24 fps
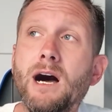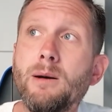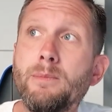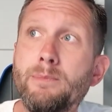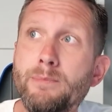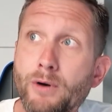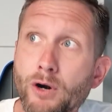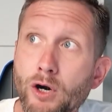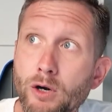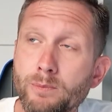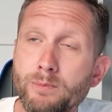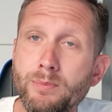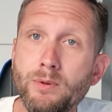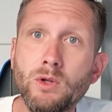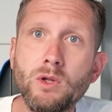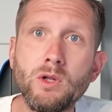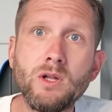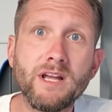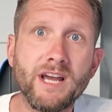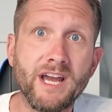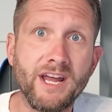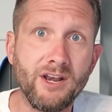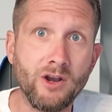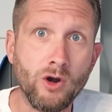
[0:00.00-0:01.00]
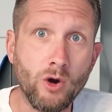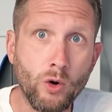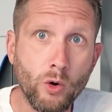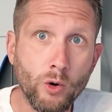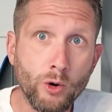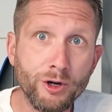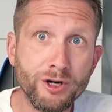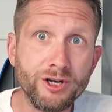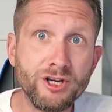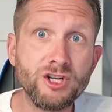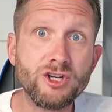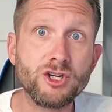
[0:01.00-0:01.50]
purple and
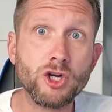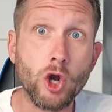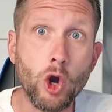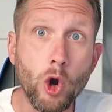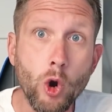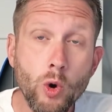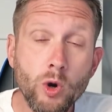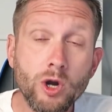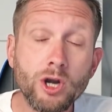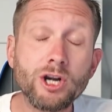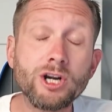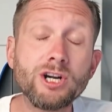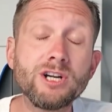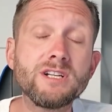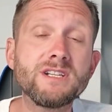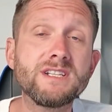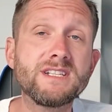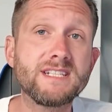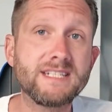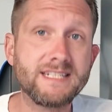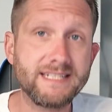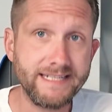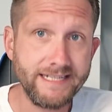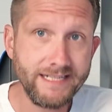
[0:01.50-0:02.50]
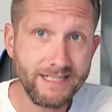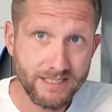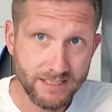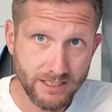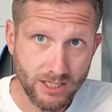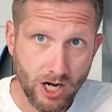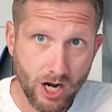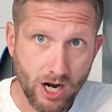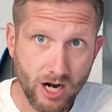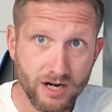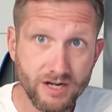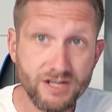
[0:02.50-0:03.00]
orange ochre sea
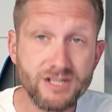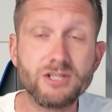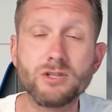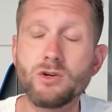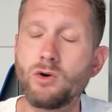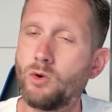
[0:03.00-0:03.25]
stars,